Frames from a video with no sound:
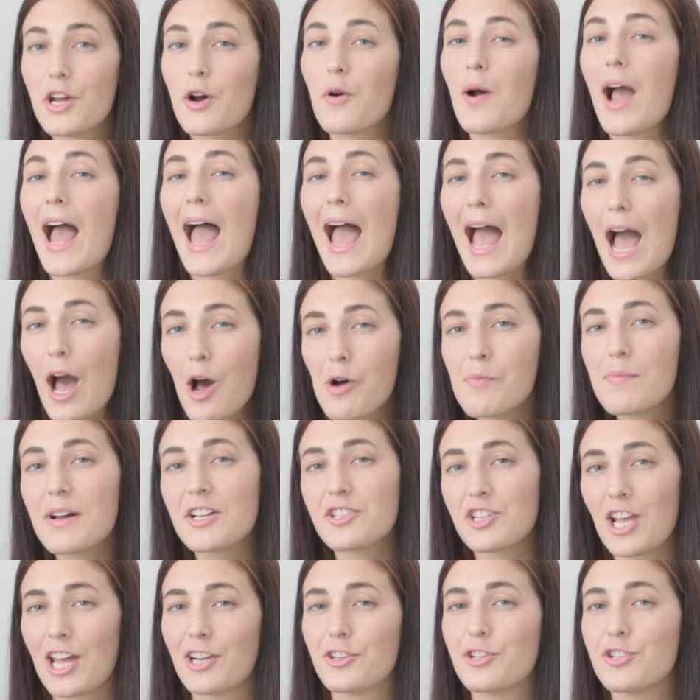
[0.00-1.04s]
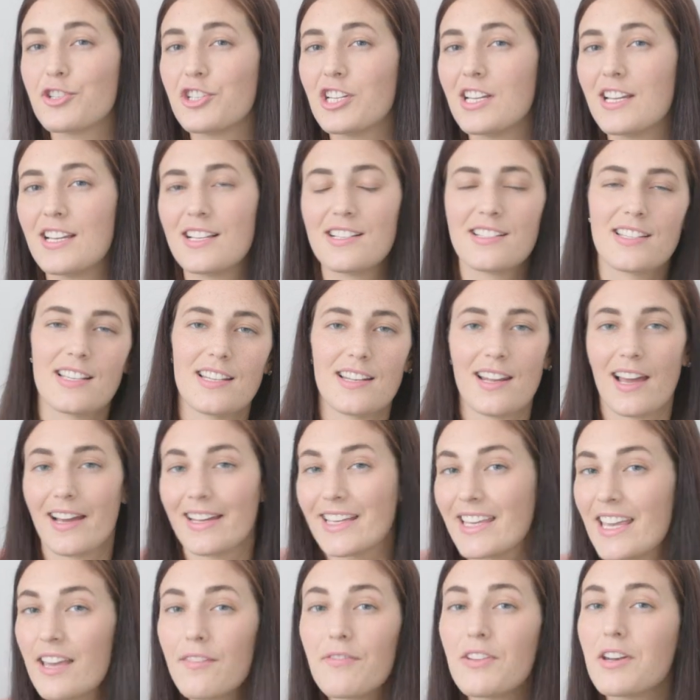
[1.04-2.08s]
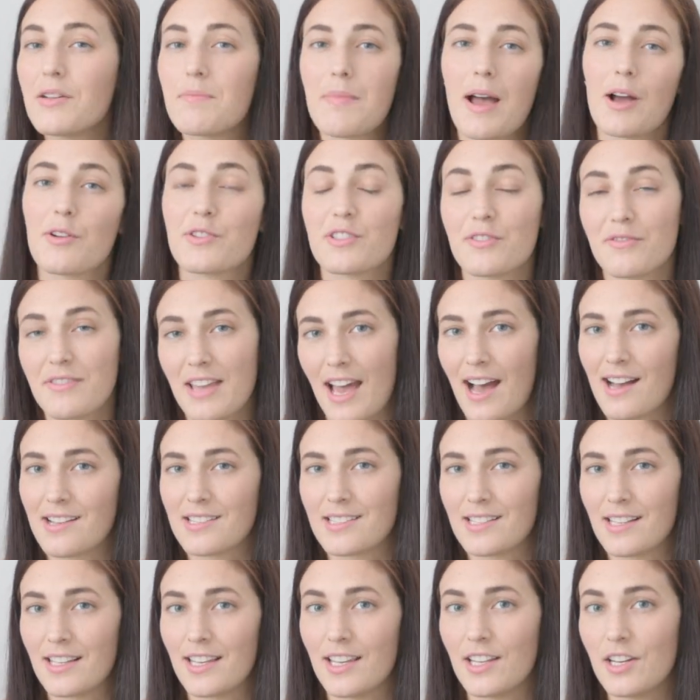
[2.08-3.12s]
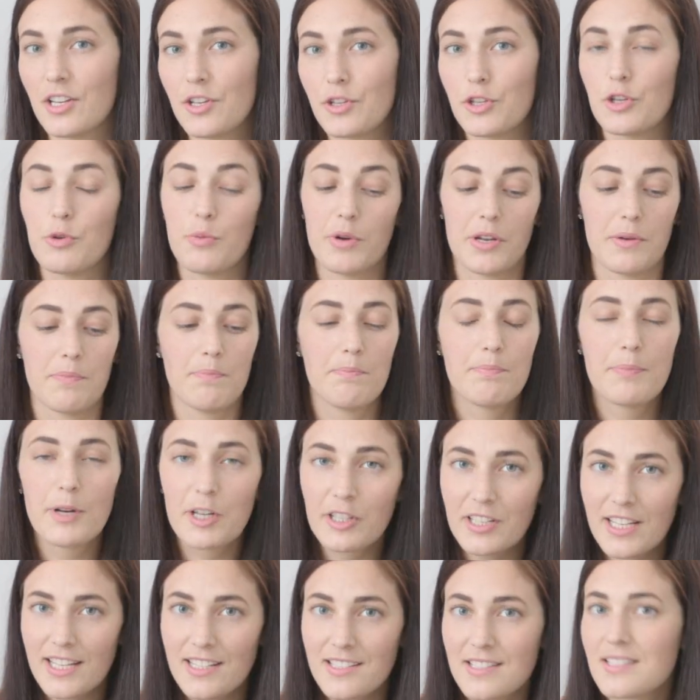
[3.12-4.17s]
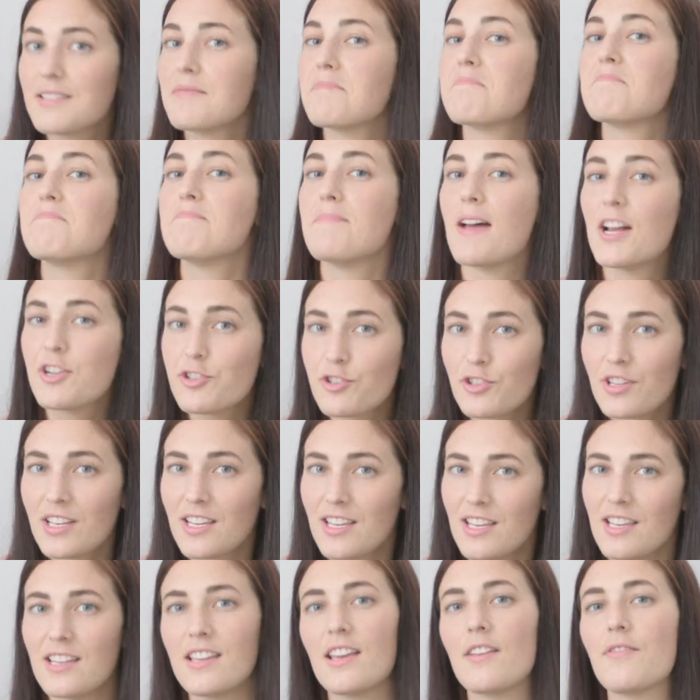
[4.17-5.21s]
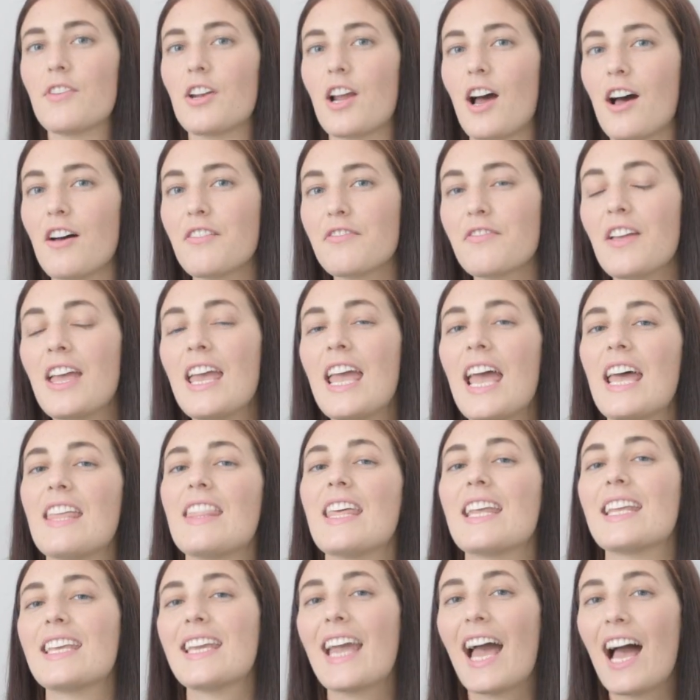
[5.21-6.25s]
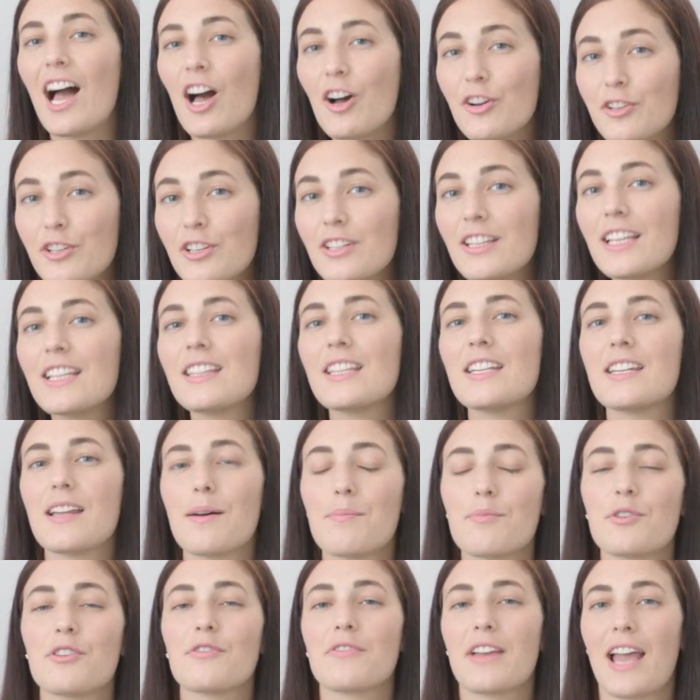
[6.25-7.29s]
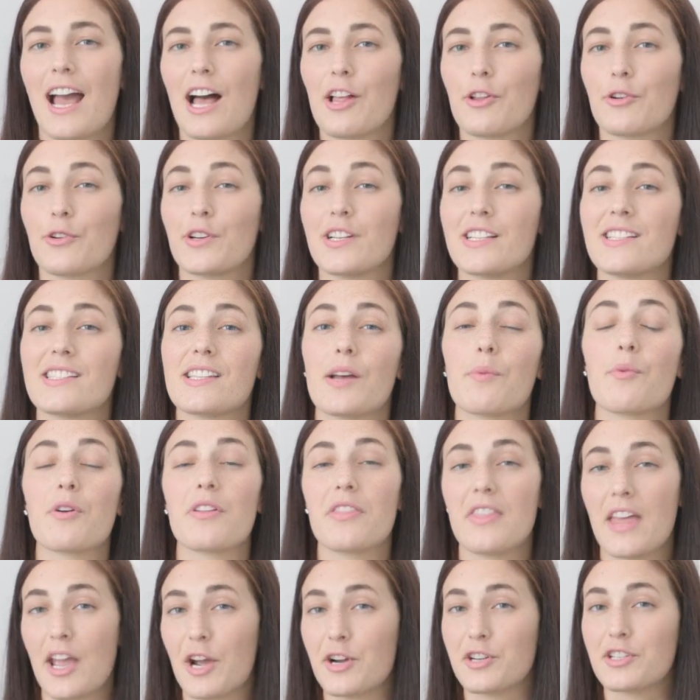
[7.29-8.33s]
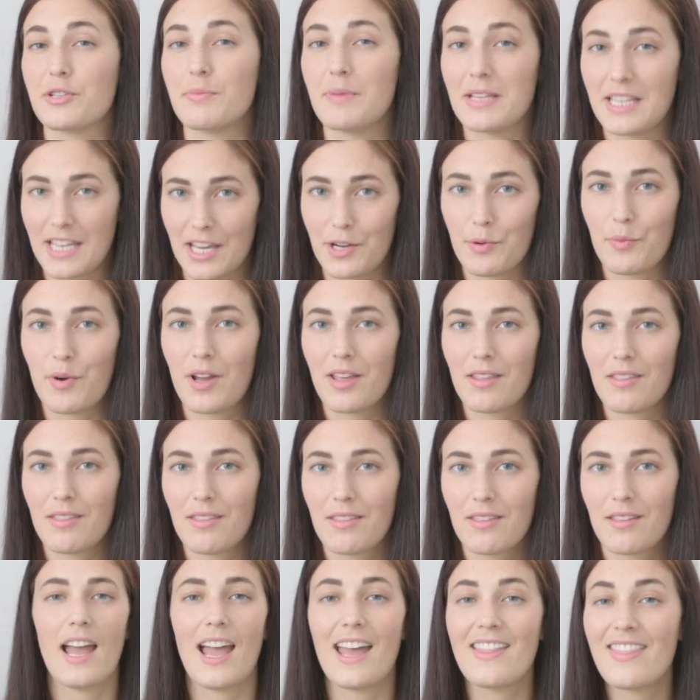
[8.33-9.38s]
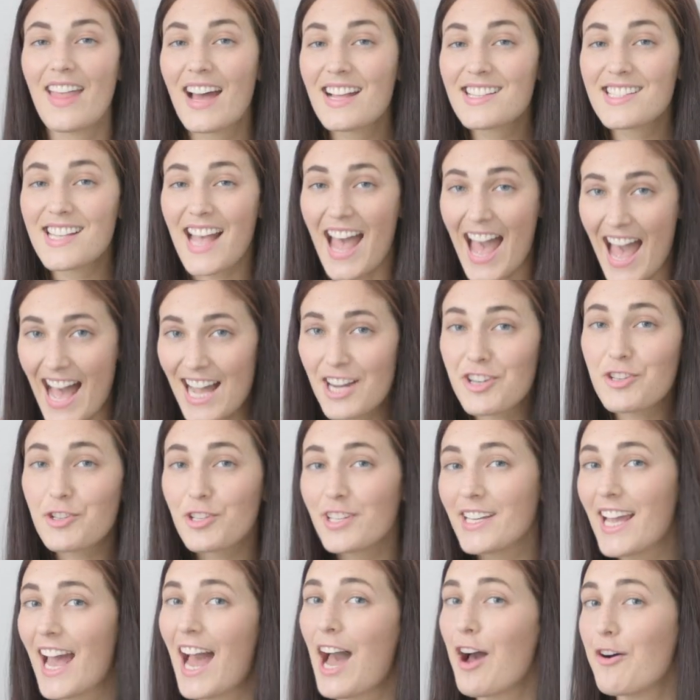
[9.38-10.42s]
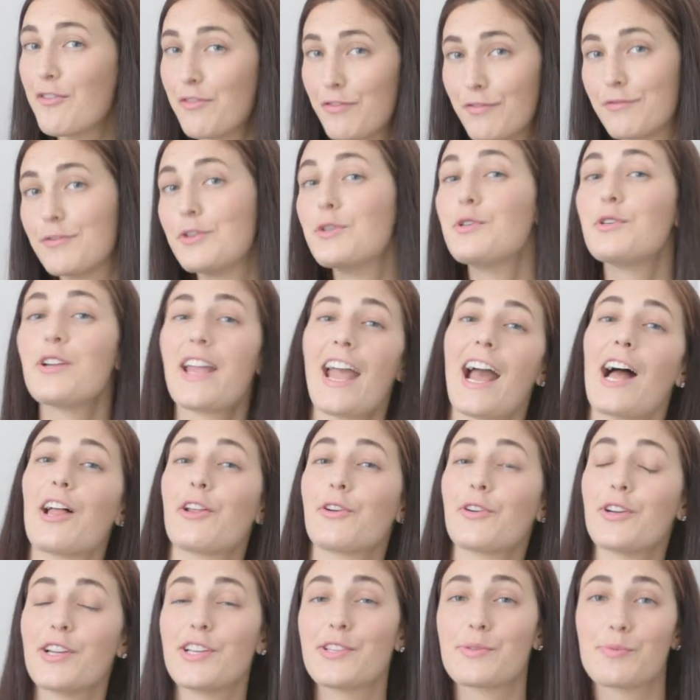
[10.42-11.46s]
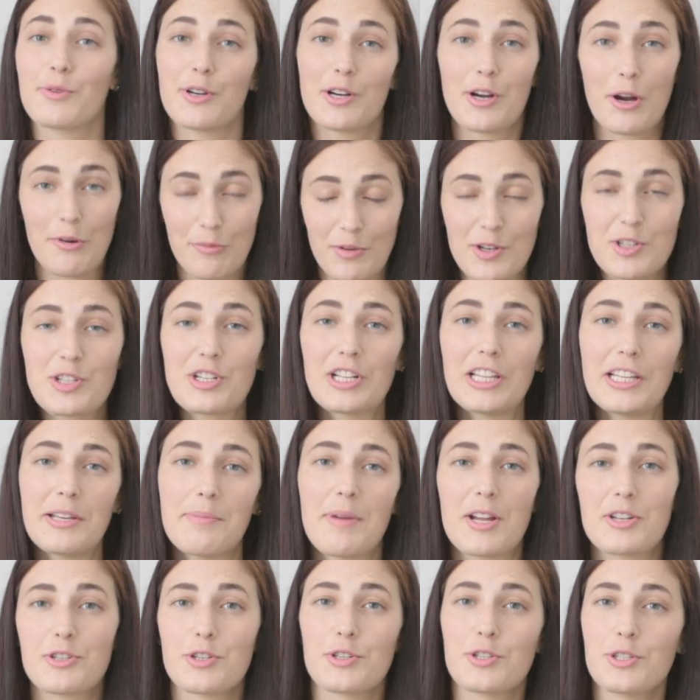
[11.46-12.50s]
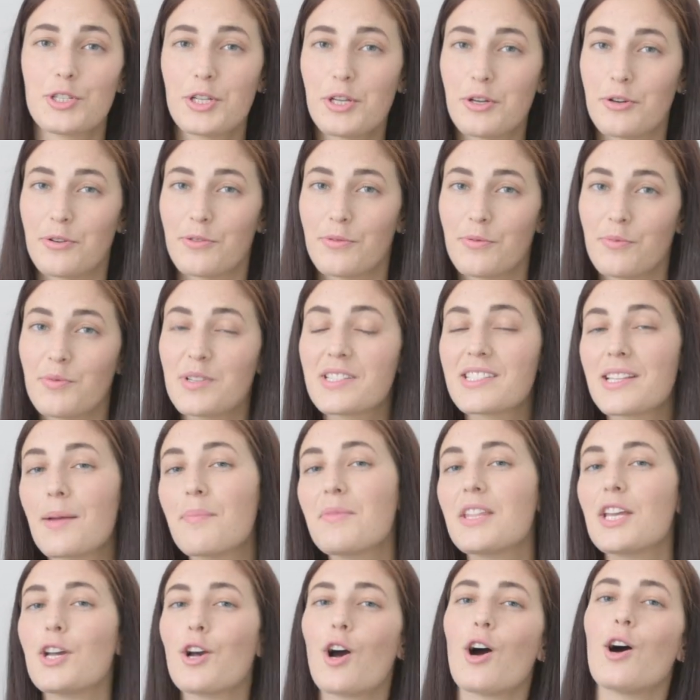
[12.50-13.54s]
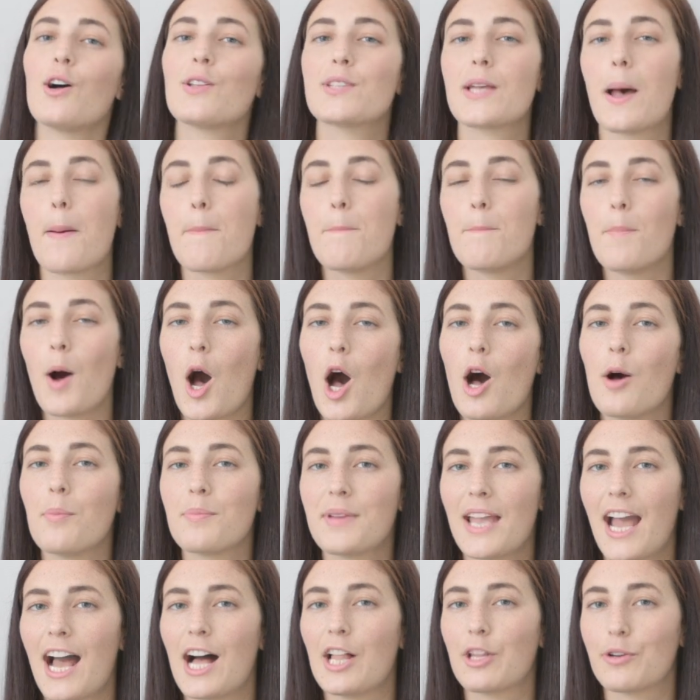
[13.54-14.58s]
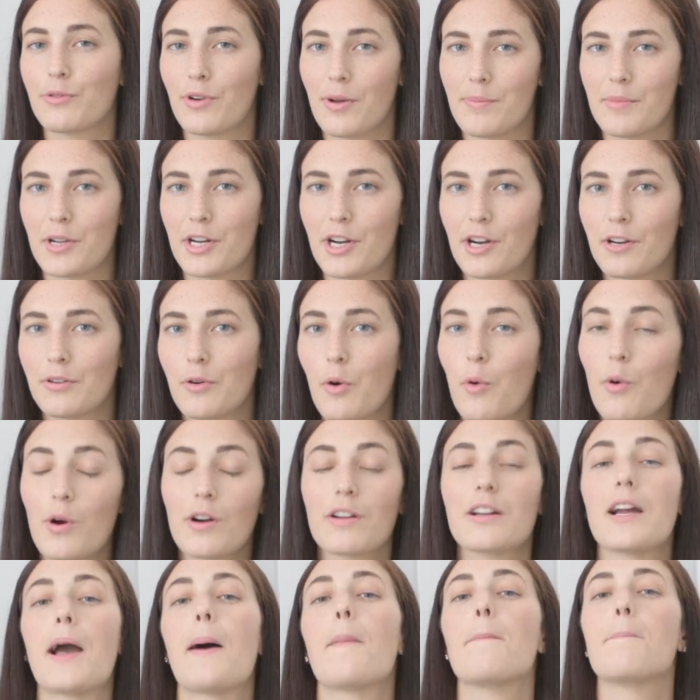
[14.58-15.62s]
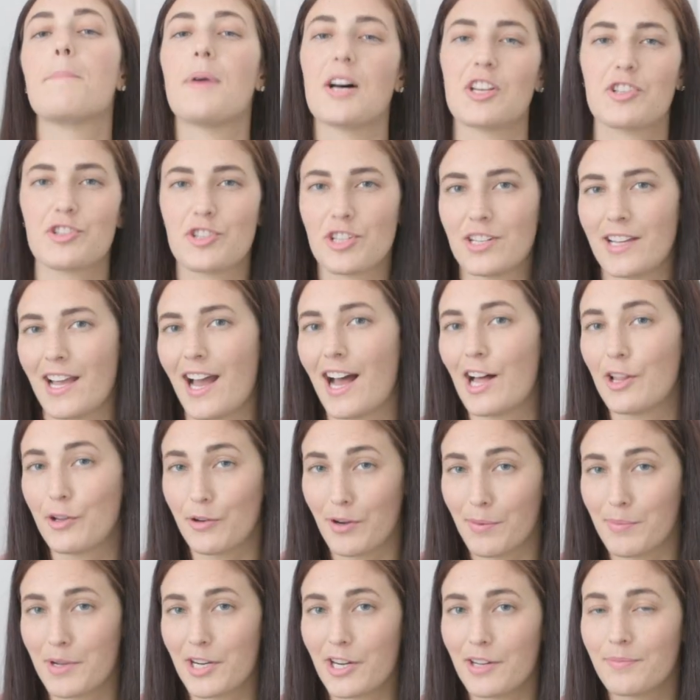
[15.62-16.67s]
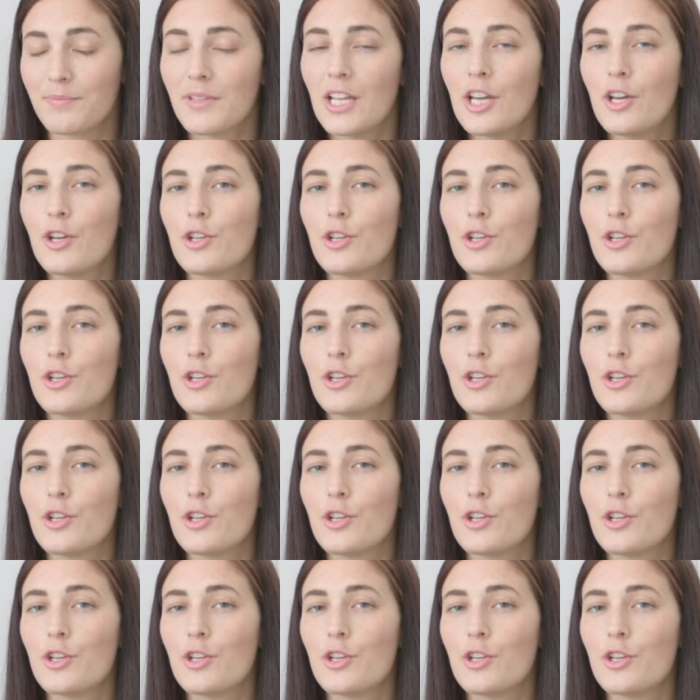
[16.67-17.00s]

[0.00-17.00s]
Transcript: to know how much energy is in a given amount of gasoline, you would burn it, measure the heat given off, and then calculate the number of calories that were there to begin with. And that's actually how food calories were originally measured too, with something called a bomb calorimeter or combustion calorimeter.